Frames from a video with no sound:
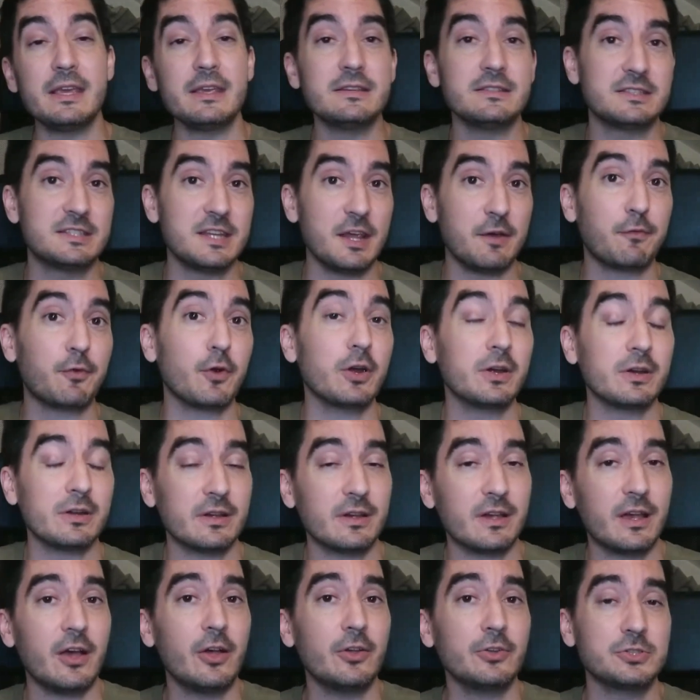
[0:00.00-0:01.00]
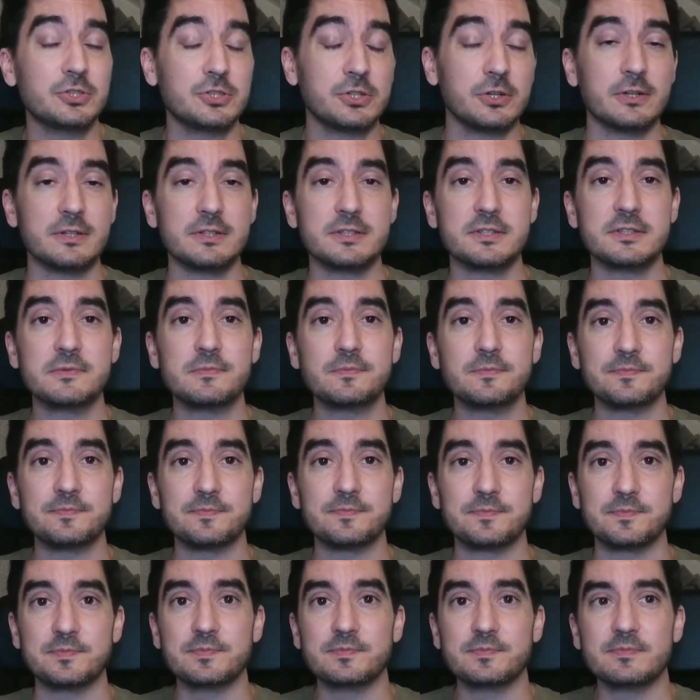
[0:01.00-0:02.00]
different cultures.
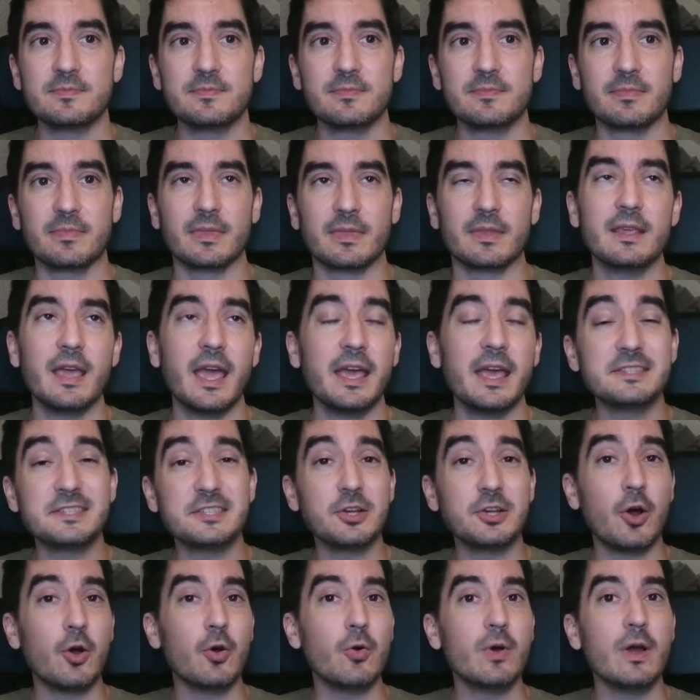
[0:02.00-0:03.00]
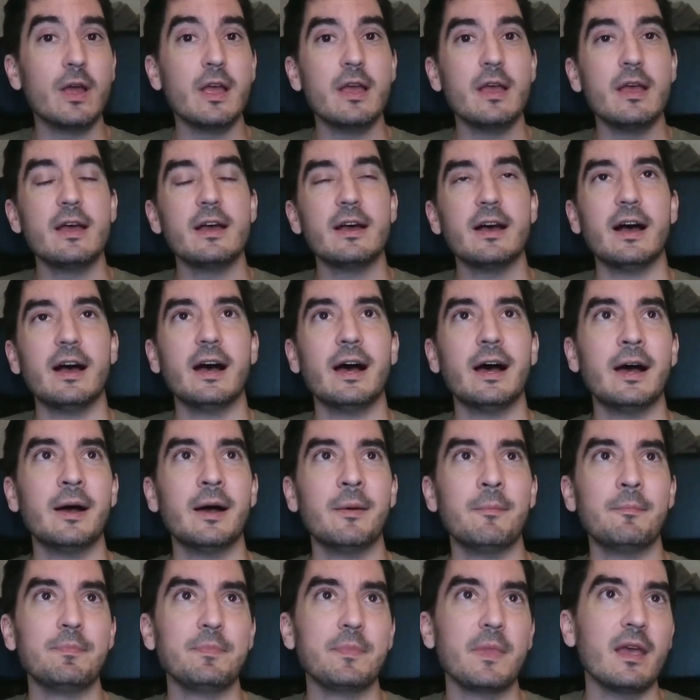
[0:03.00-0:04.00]
And so
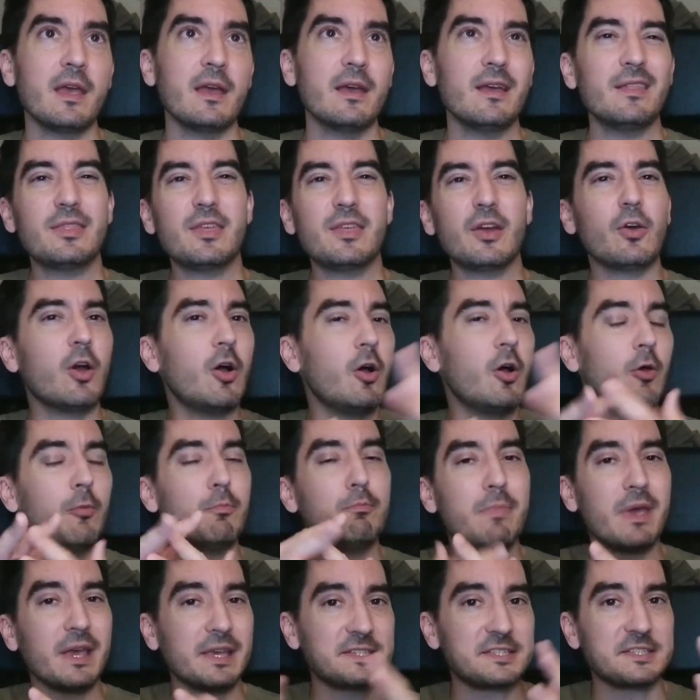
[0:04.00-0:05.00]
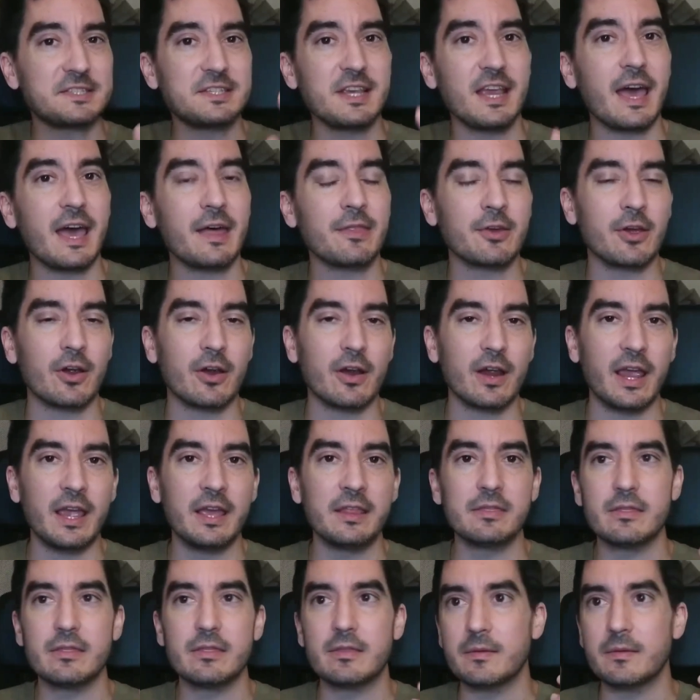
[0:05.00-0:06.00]
they're all mixed together,
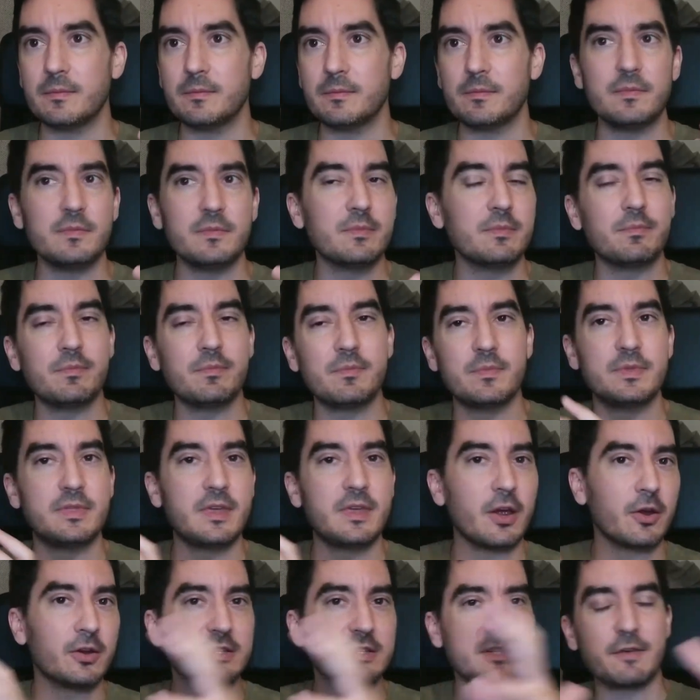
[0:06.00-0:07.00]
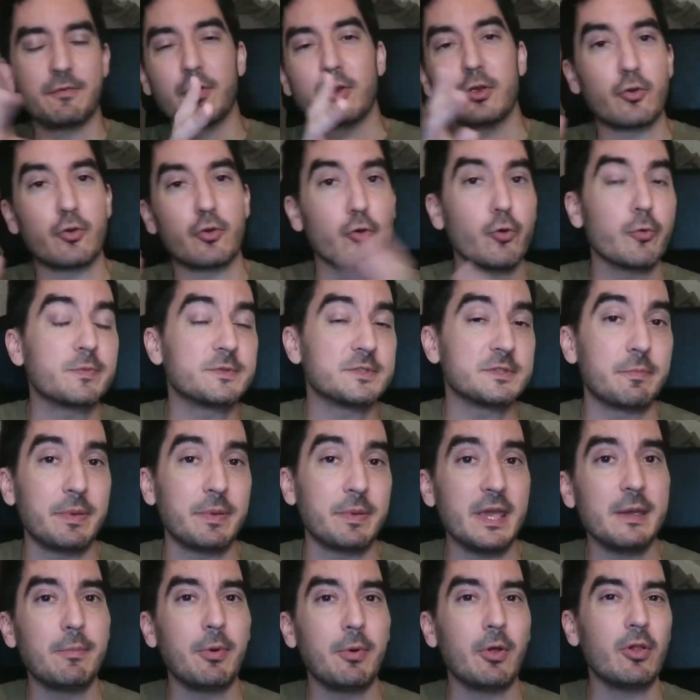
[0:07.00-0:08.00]
and there are different groups of
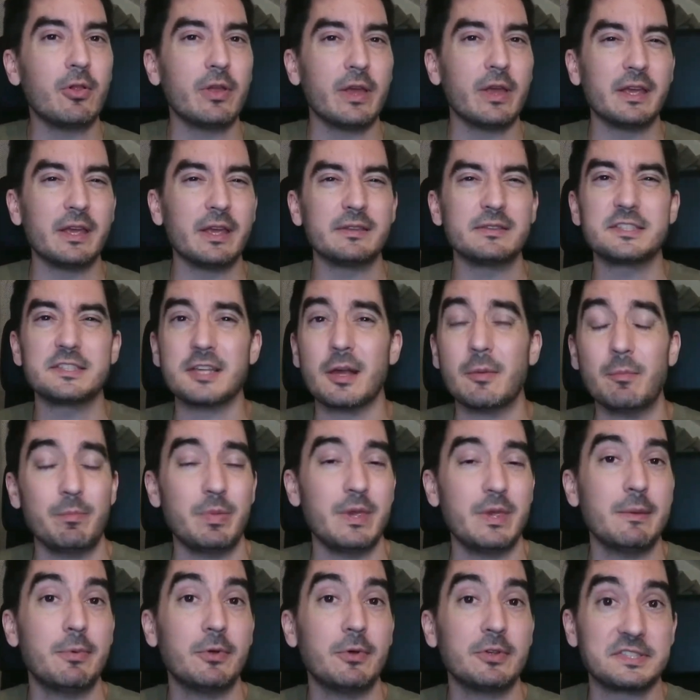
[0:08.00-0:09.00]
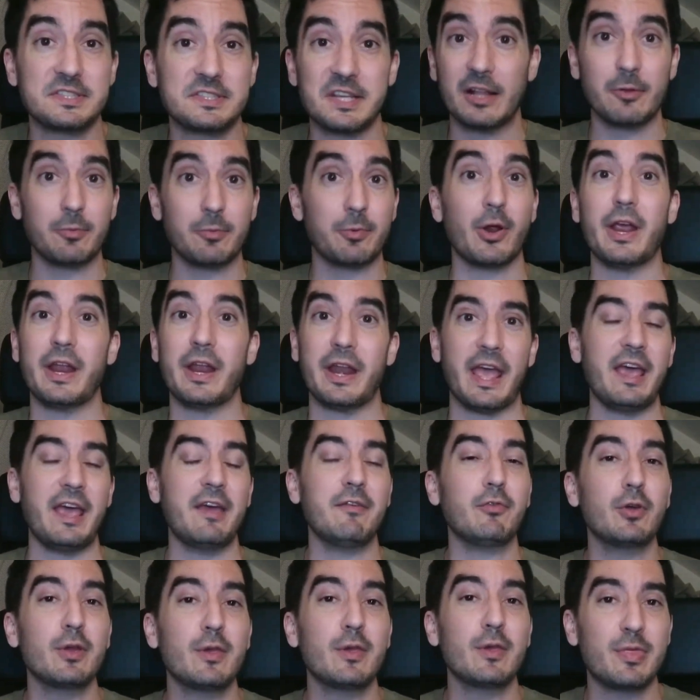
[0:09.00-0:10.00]
people, and some people celebrate
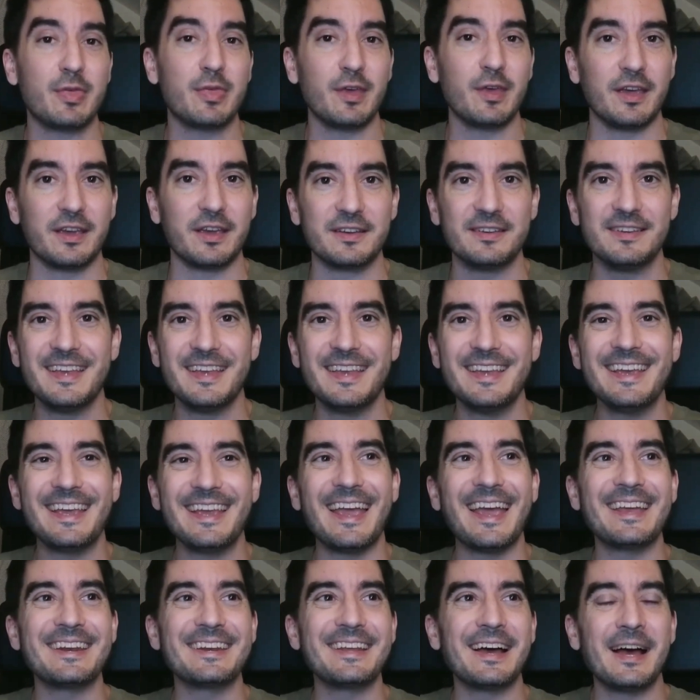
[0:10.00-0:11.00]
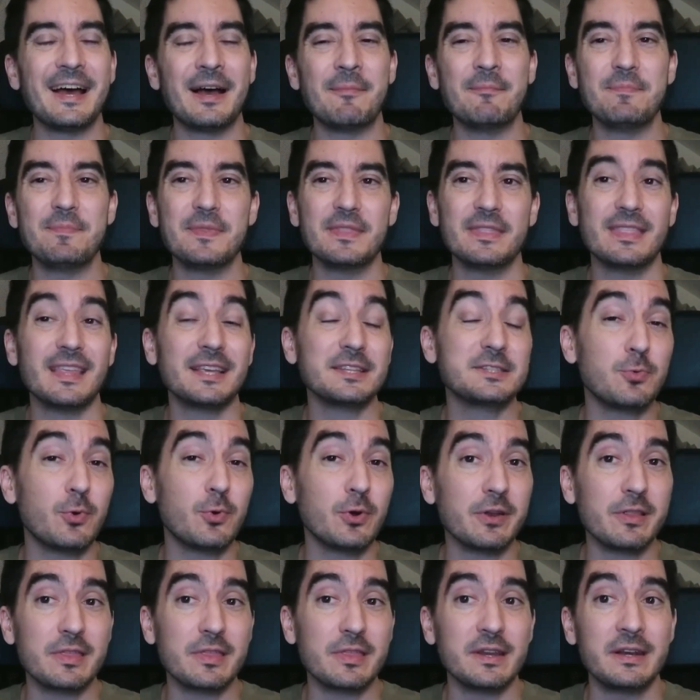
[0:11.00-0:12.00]
everything. And that's
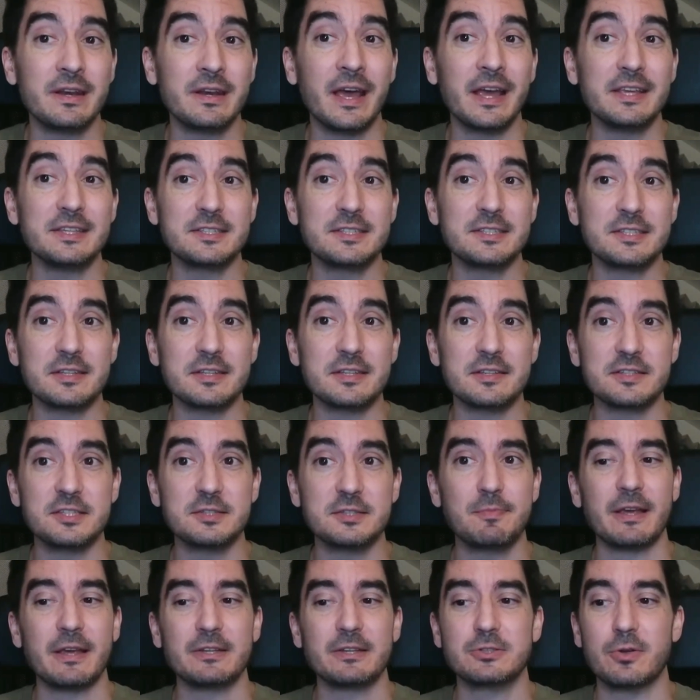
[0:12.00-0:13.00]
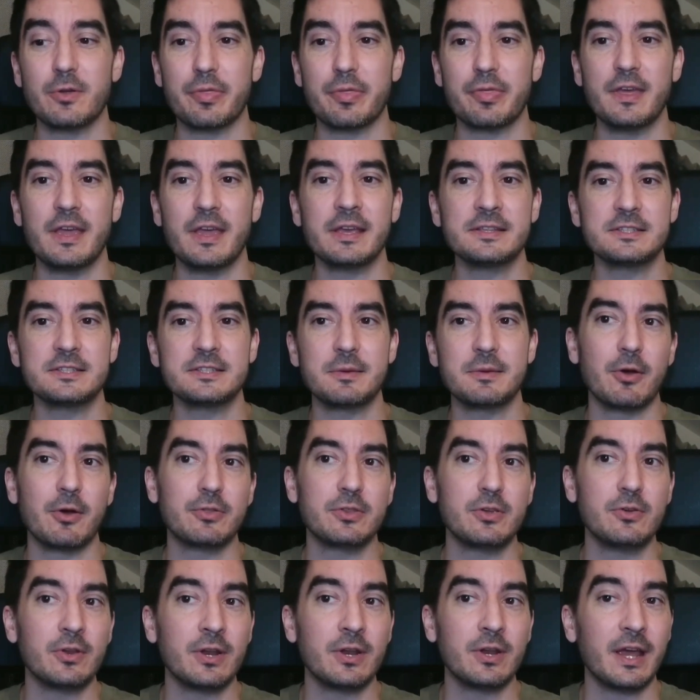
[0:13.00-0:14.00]
one of the nice special things about the
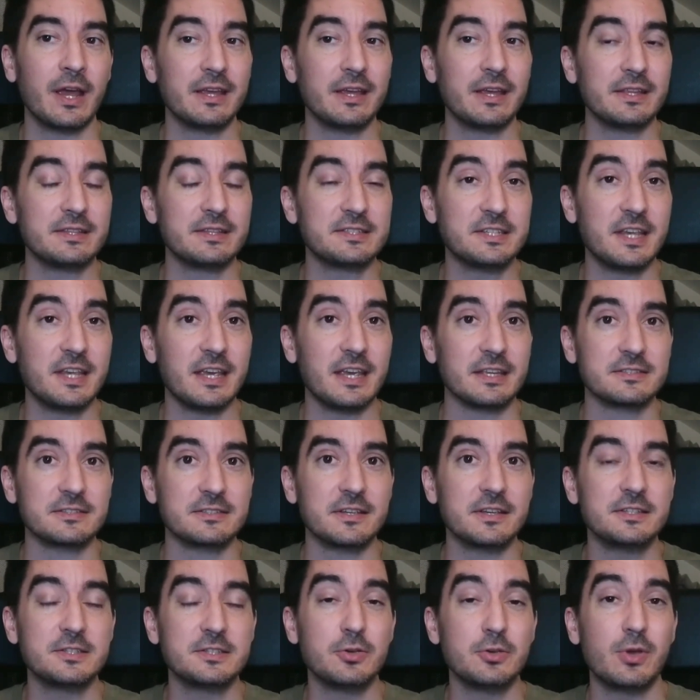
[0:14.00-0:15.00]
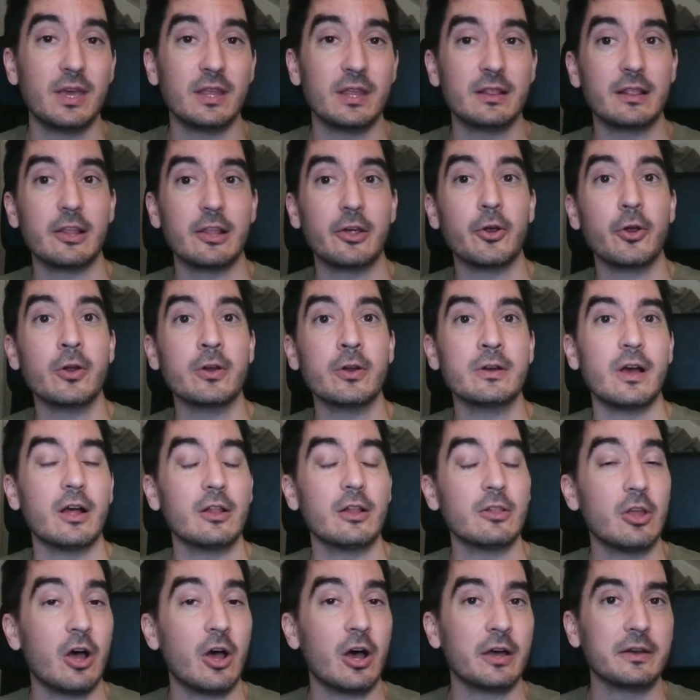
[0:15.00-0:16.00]
United States, is you can learn a
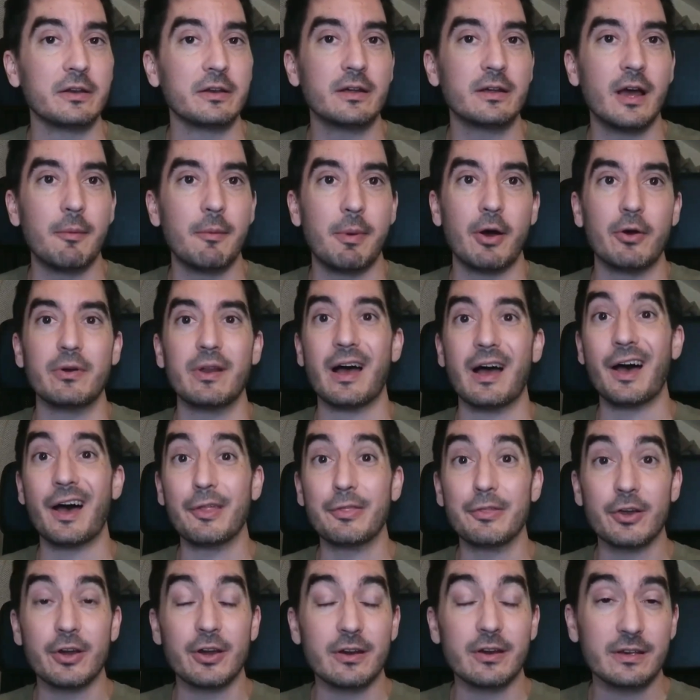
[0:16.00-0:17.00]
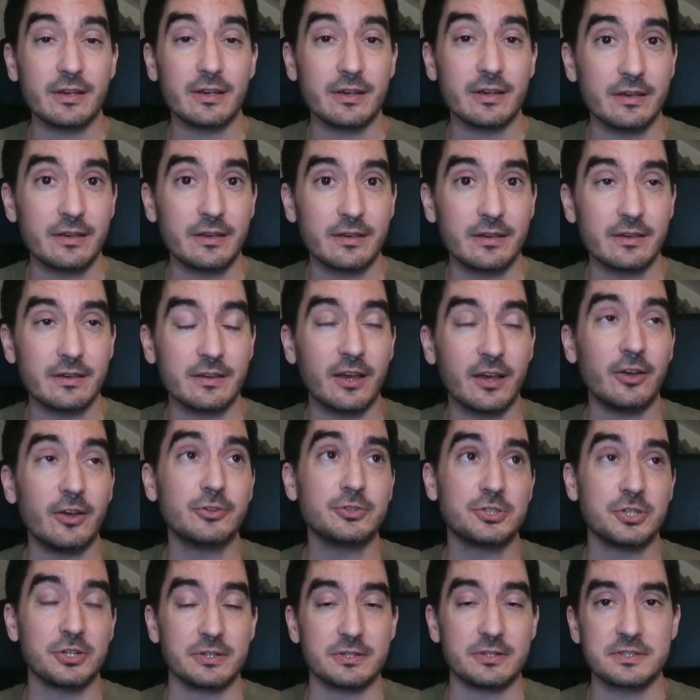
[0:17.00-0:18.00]
lot about other
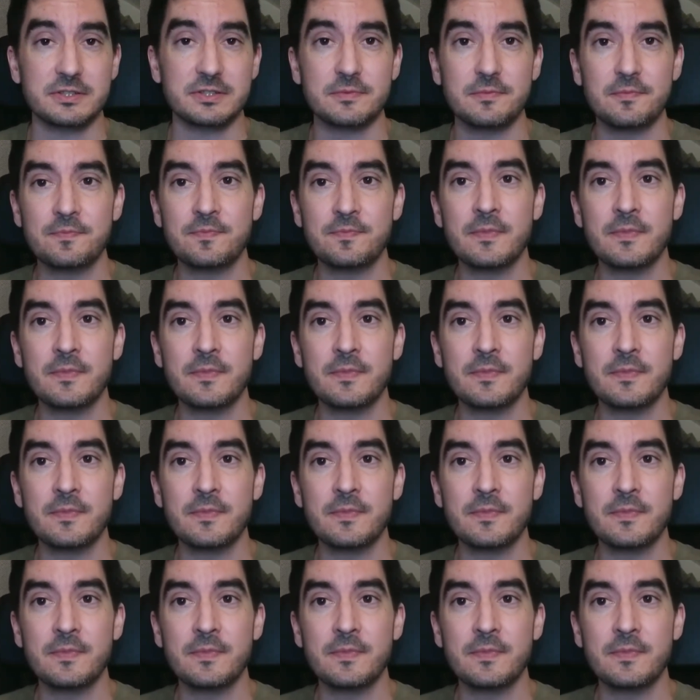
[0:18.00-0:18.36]
cultures.